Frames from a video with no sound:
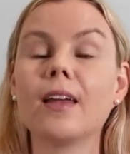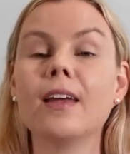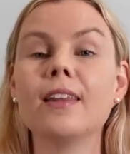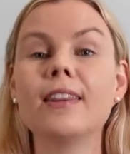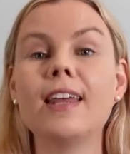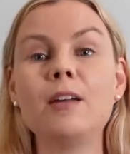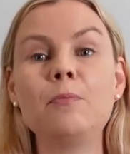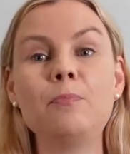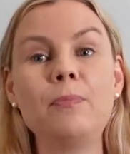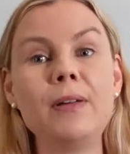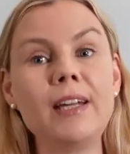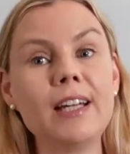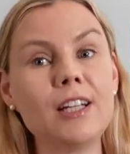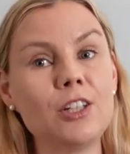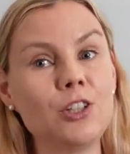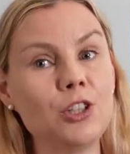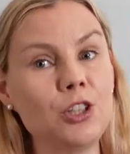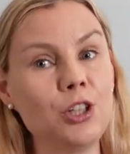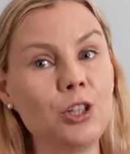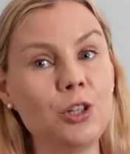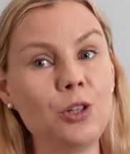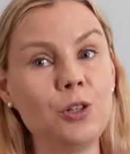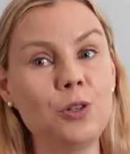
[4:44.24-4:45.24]
Then pick
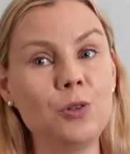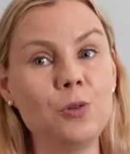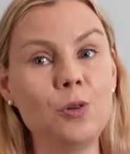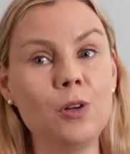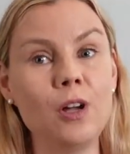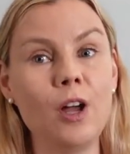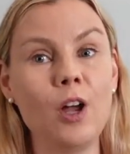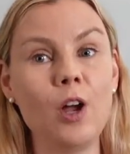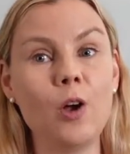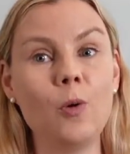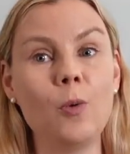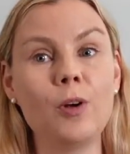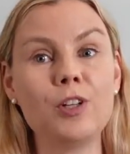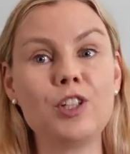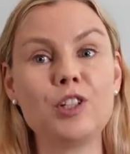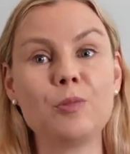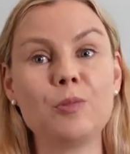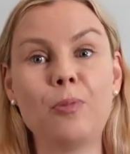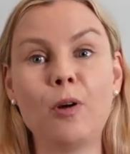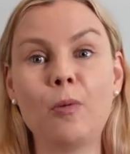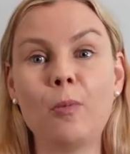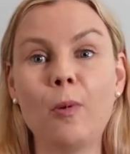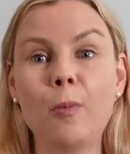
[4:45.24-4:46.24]
2 which
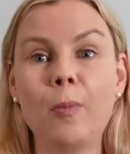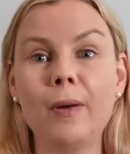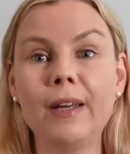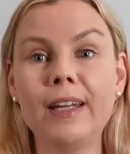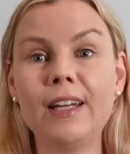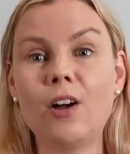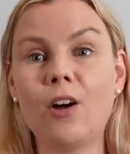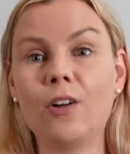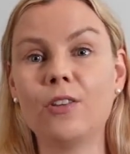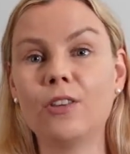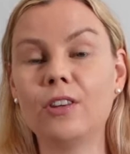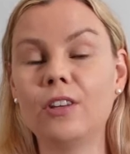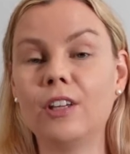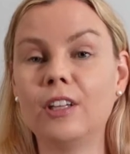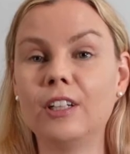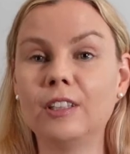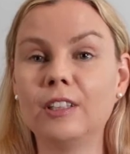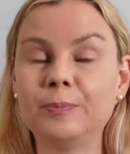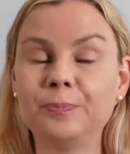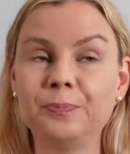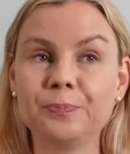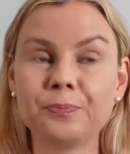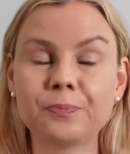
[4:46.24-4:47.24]
are probably on
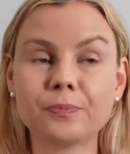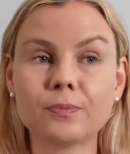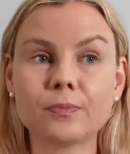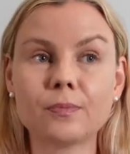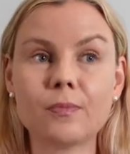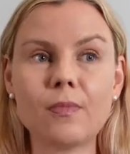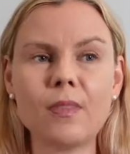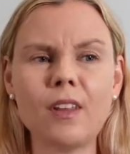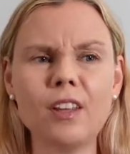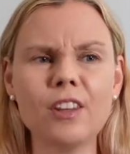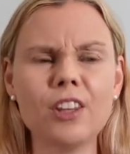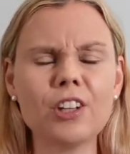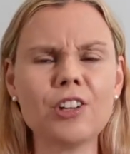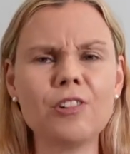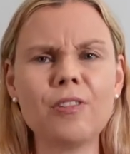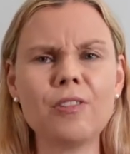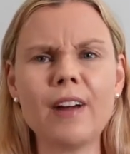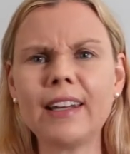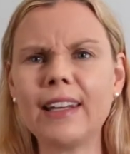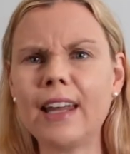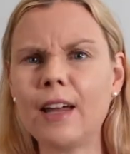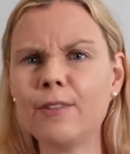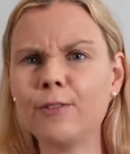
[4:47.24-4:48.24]
the
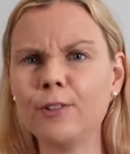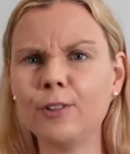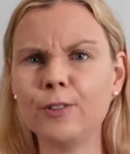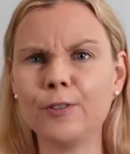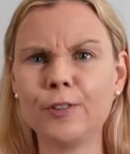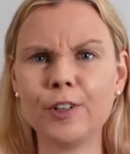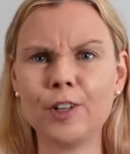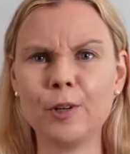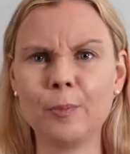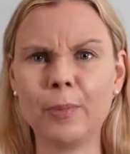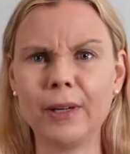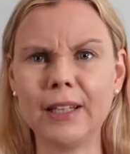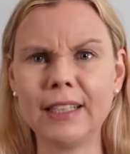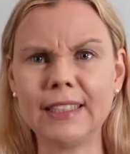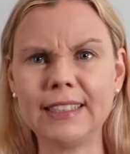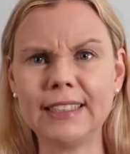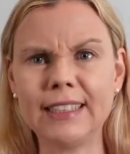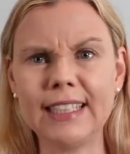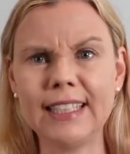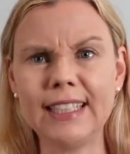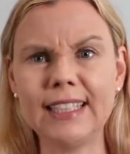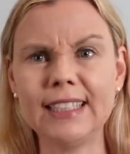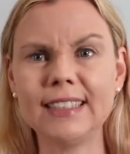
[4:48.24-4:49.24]
correct level for your
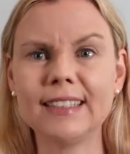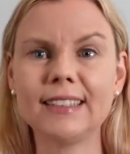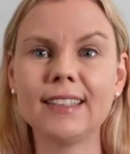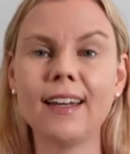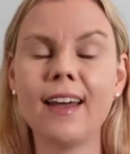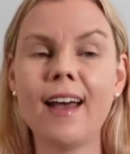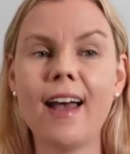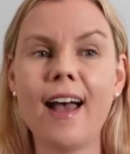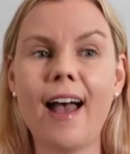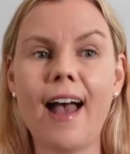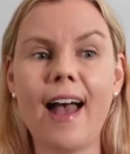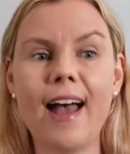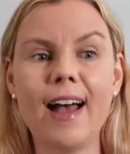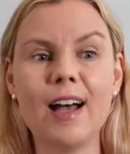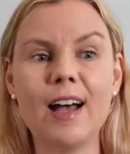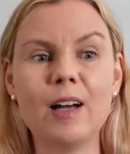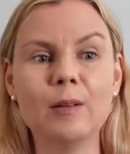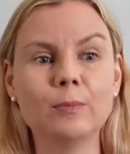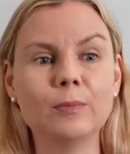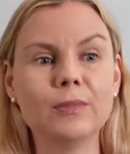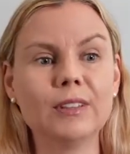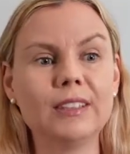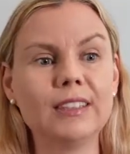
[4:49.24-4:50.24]
abilities.
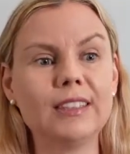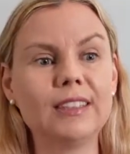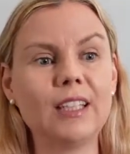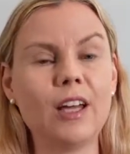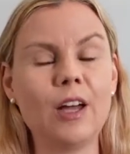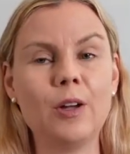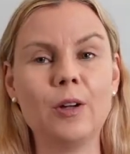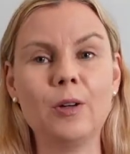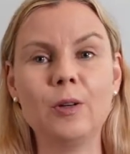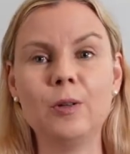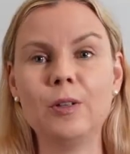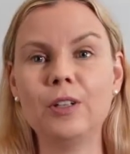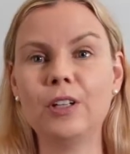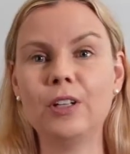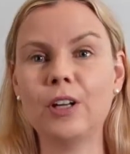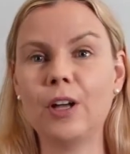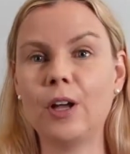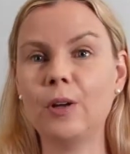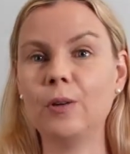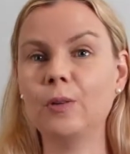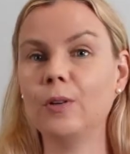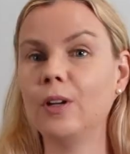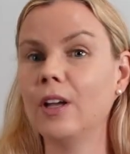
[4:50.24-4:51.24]

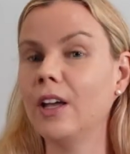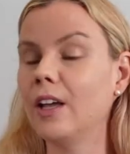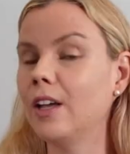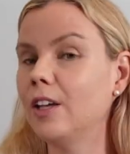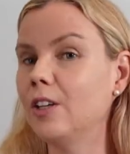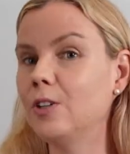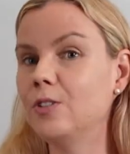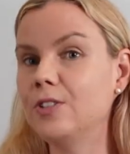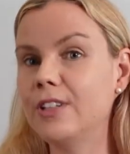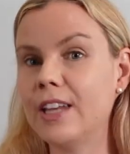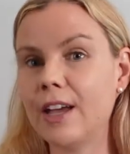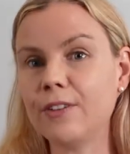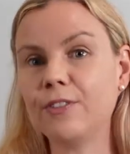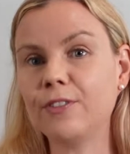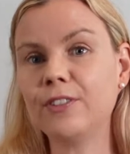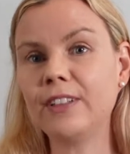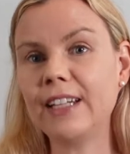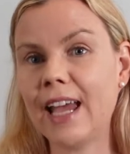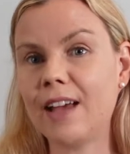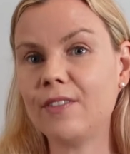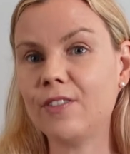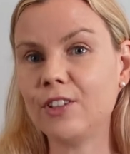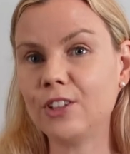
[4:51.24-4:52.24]
You
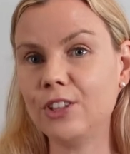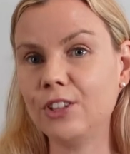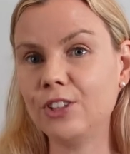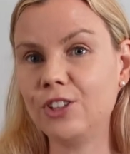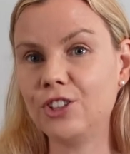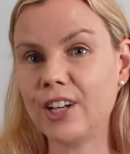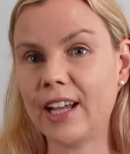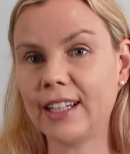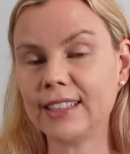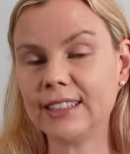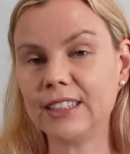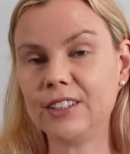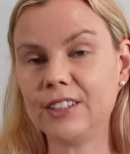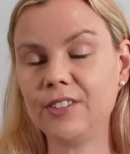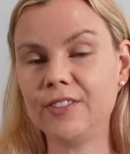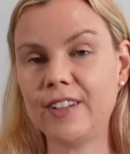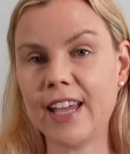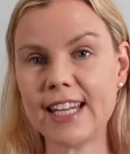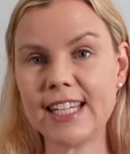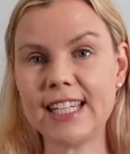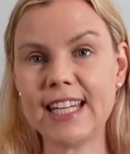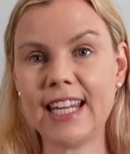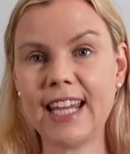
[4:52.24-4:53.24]
definitely have a good chance of
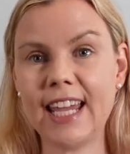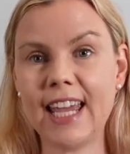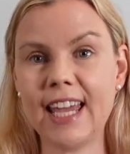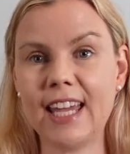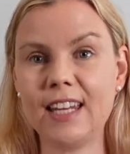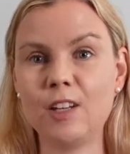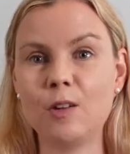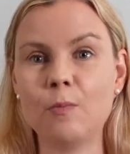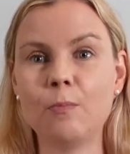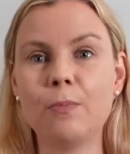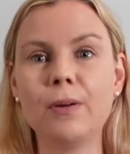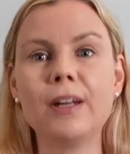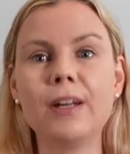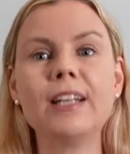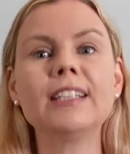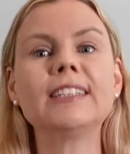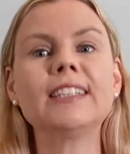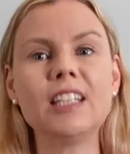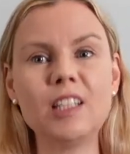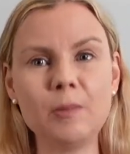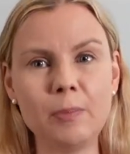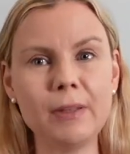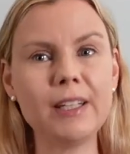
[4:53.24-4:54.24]
getting in, but it's
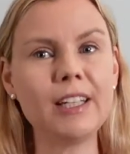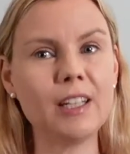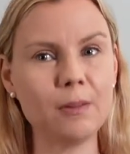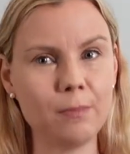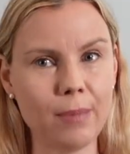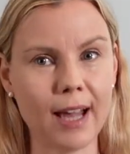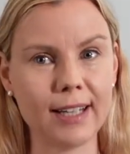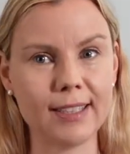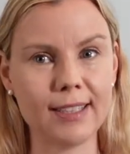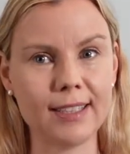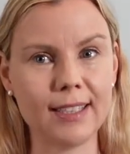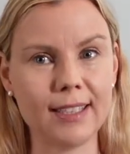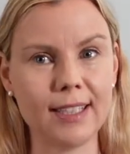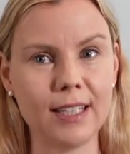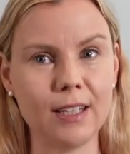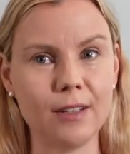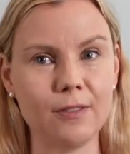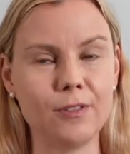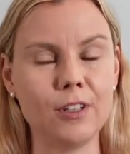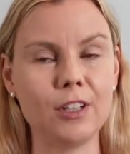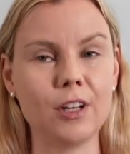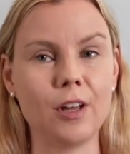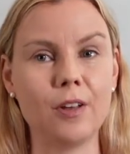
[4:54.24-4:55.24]
going to be
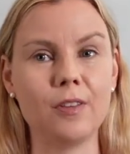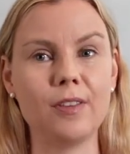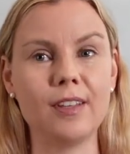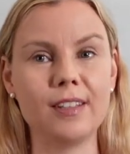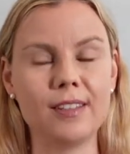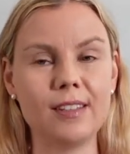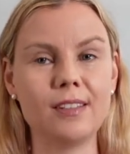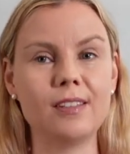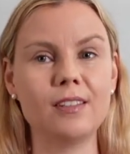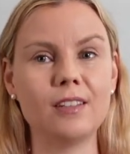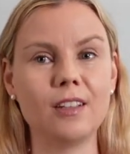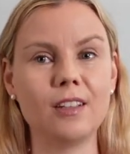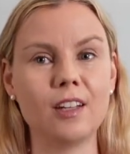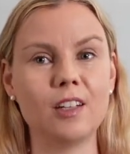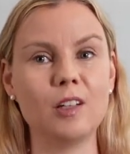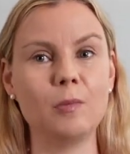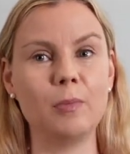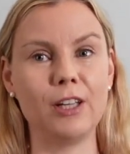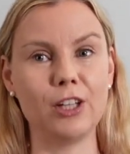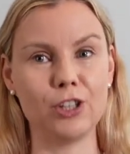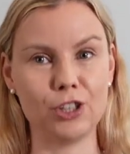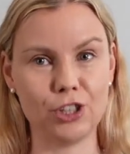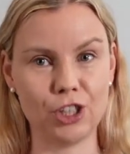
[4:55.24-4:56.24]
competitive. This isn't going to
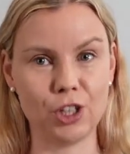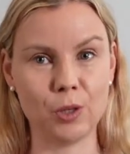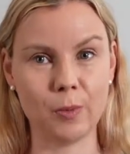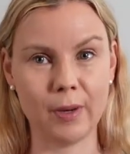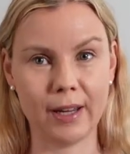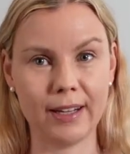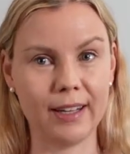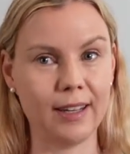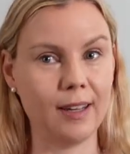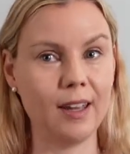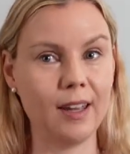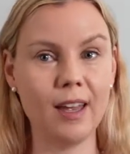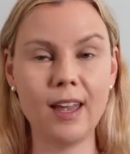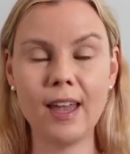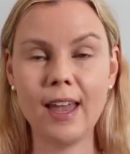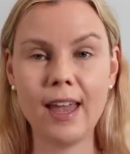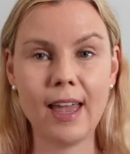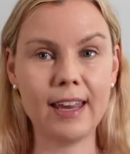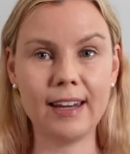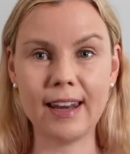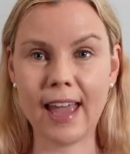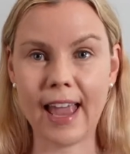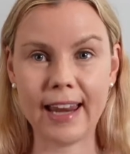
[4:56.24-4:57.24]
be a shoo-in
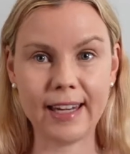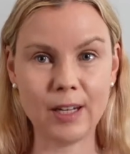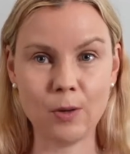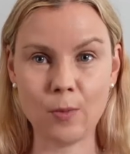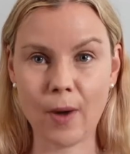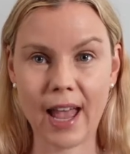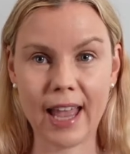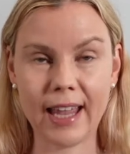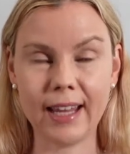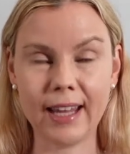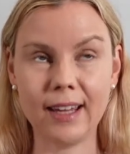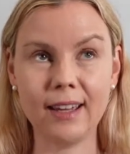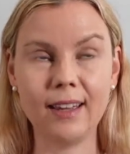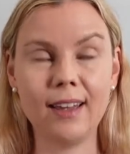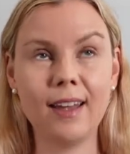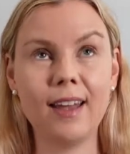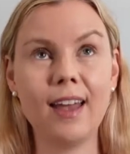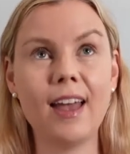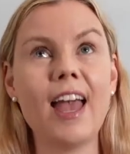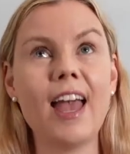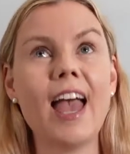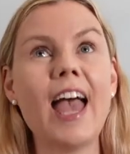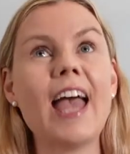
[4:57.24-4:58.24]
any way.
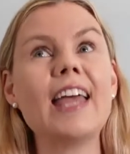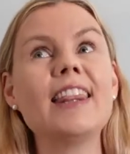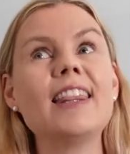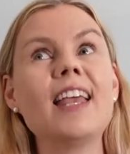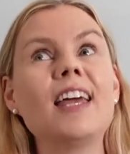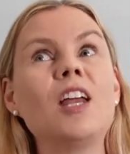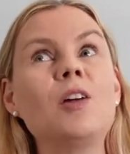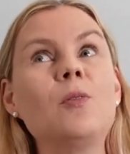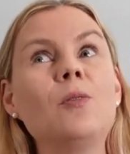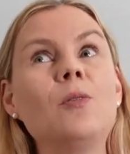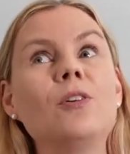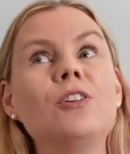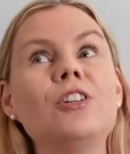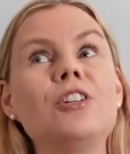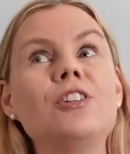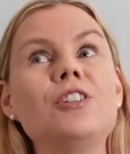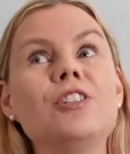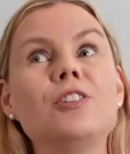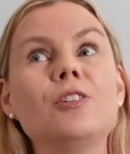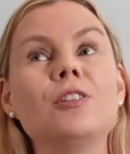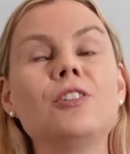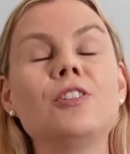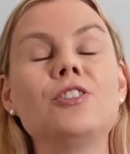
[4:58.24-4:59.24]
And then I want you
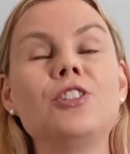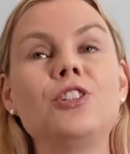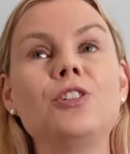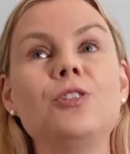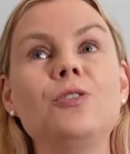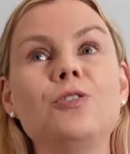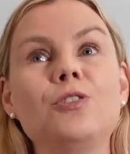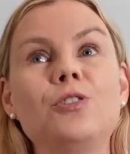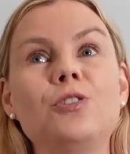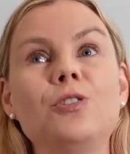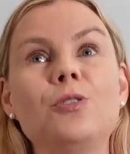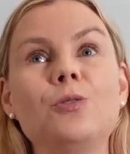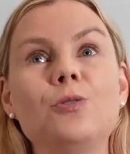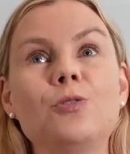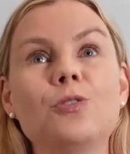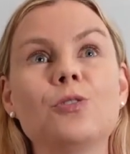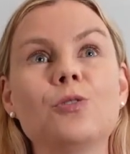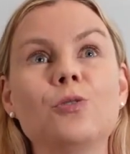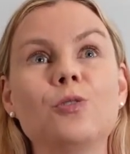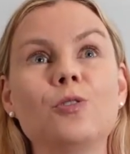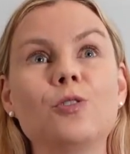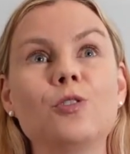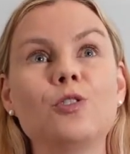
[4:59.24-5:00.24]
to choose 2
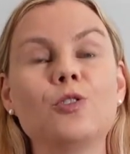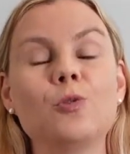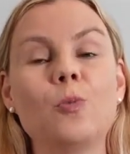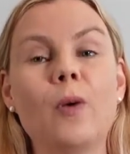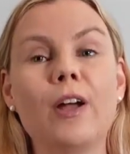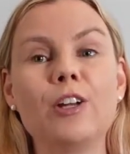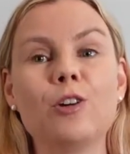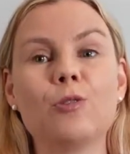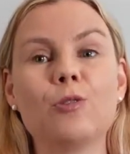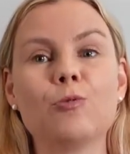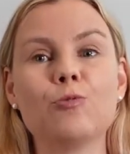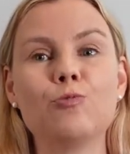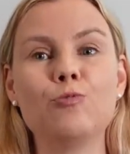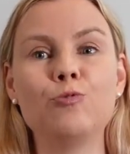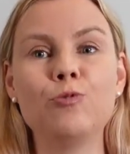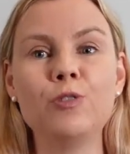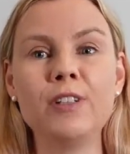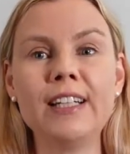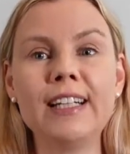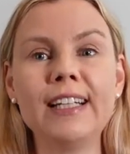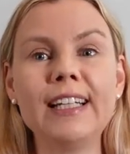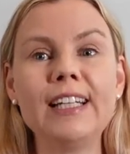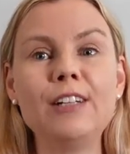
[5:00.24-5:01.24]
schools where you're
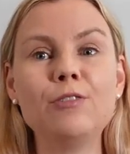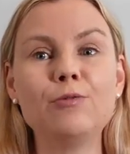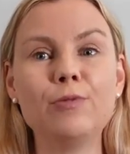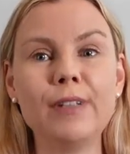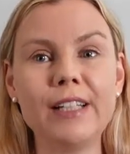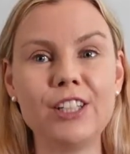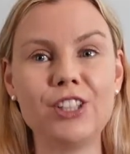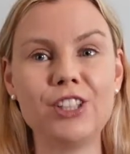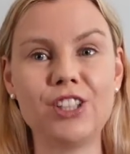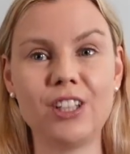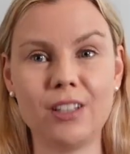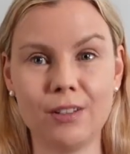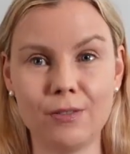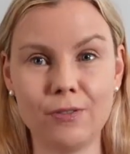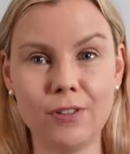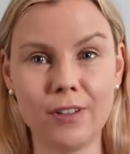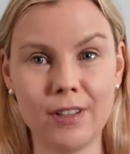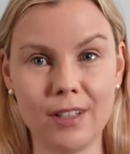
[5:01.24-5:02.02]
really reaching for